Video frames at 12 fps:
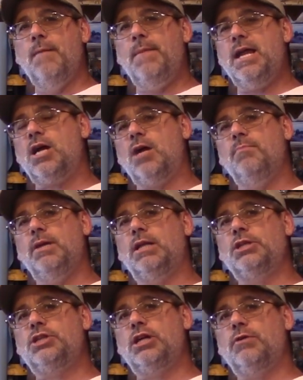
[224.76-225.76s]
make our
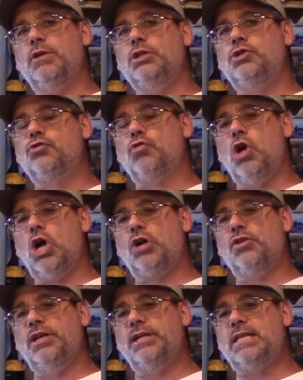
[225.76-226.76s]
military
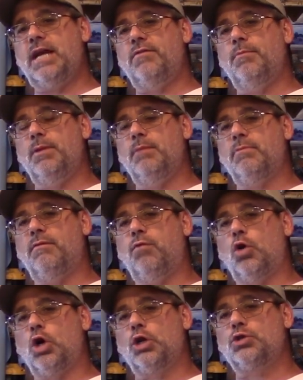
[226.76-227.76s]
stronger than it's ever been
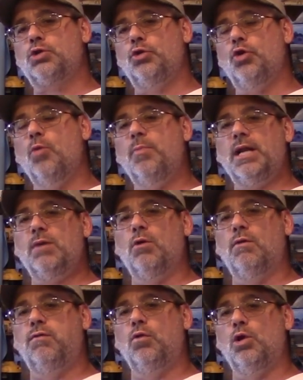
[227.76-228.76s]
before so nobody
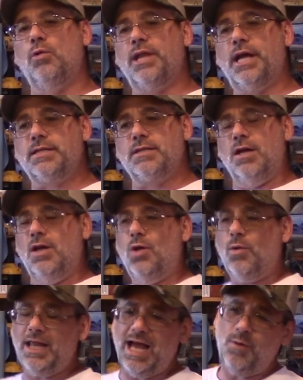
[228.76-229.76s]
will fool with us.
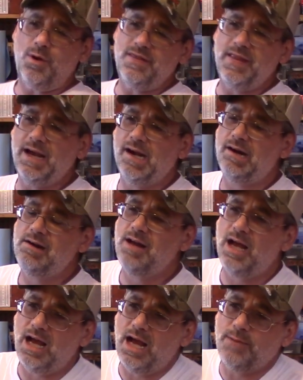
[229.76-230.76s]
Well, that one there,
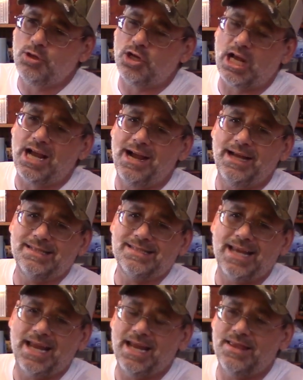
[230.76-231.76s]
I I'm going to kind of
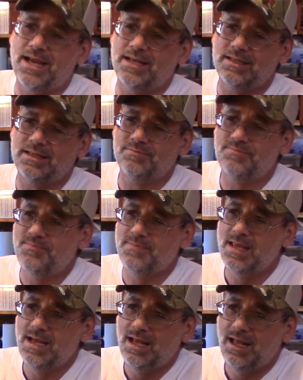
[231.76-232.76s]
say that
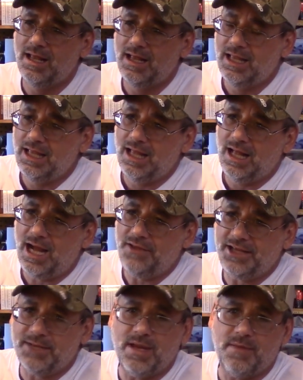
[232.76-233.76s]
I
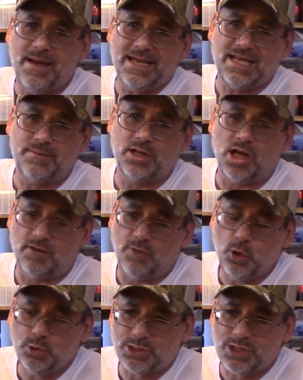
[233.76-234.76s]
think maybe might get him a lot of
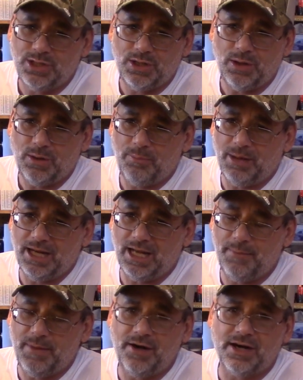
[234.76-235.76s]
votes, but
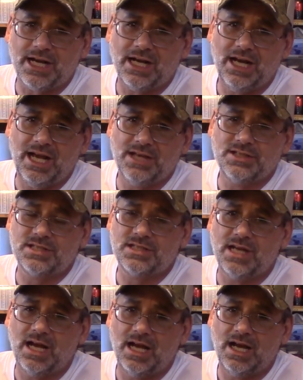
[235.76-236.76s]
America has
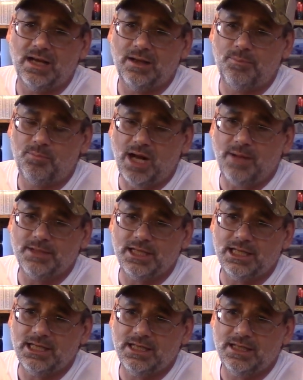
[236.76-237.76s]
uh,
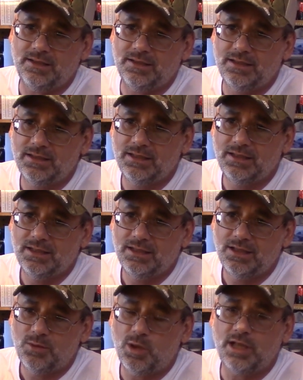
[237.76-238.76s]
probably,
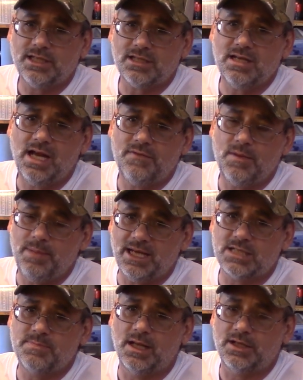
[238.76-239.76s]
well, it doesn't have the
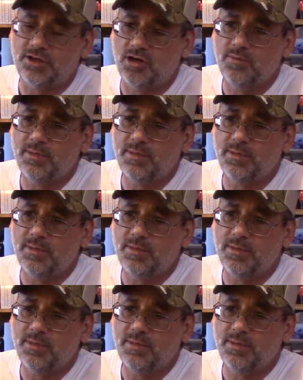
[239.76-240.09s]
biggest military,